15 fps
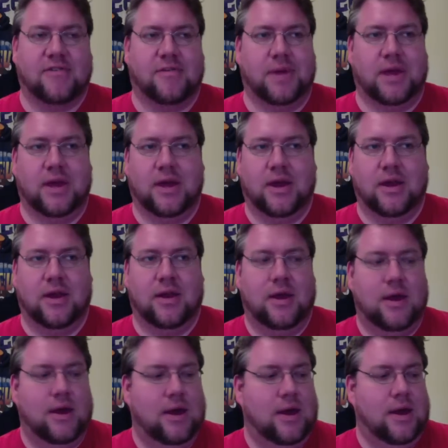to be in
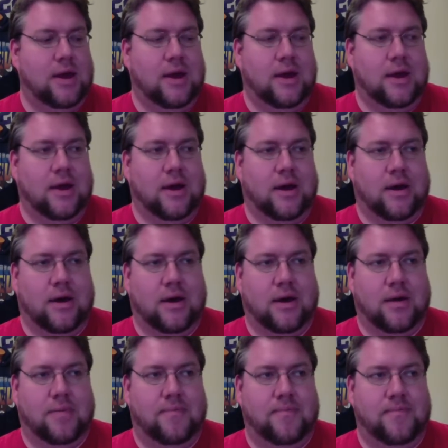
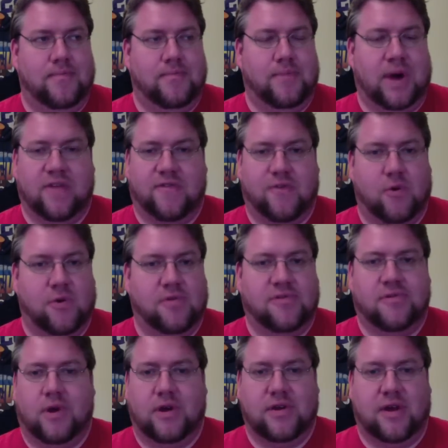um, by the first,
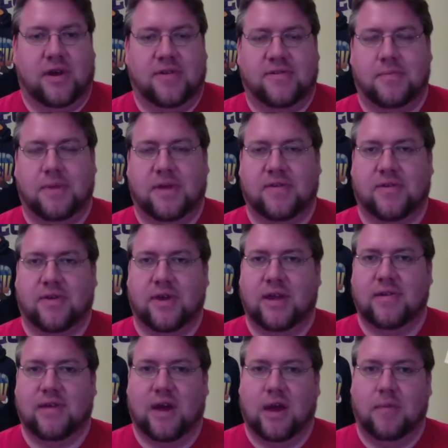or I, I said basically any
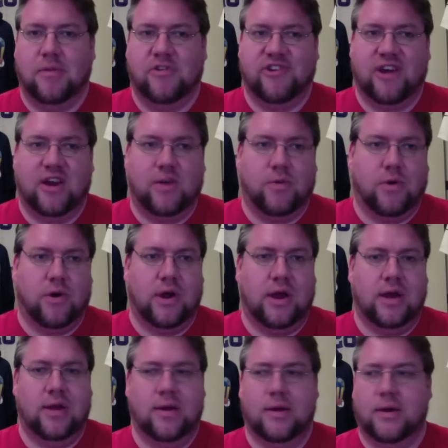time in January.